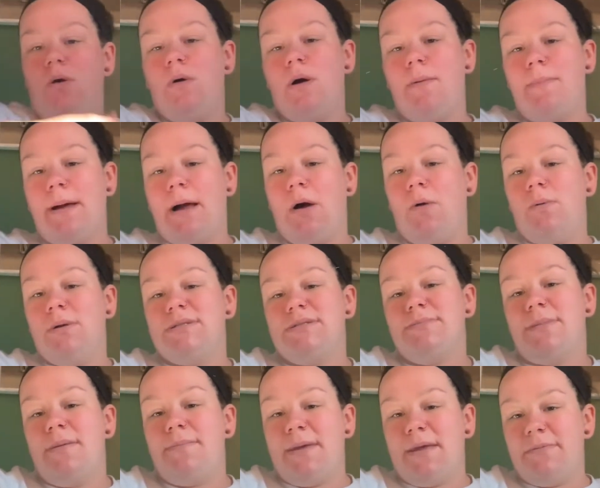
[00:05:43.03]
about what's in
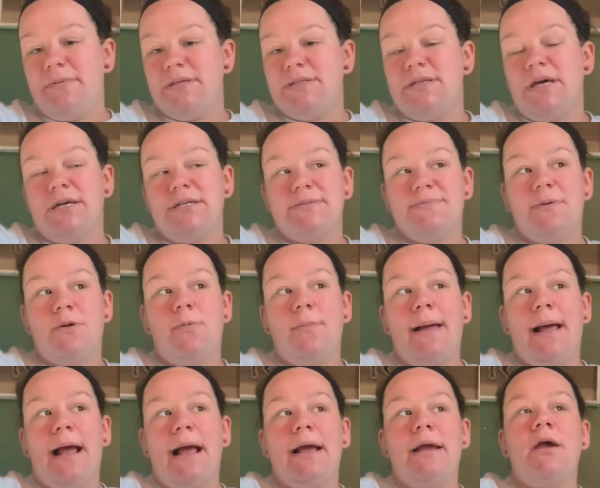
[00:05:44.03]
my baby's hospital
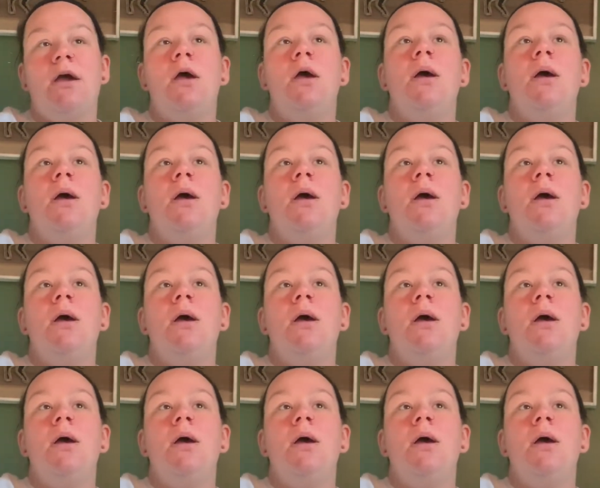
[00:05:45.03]
bag,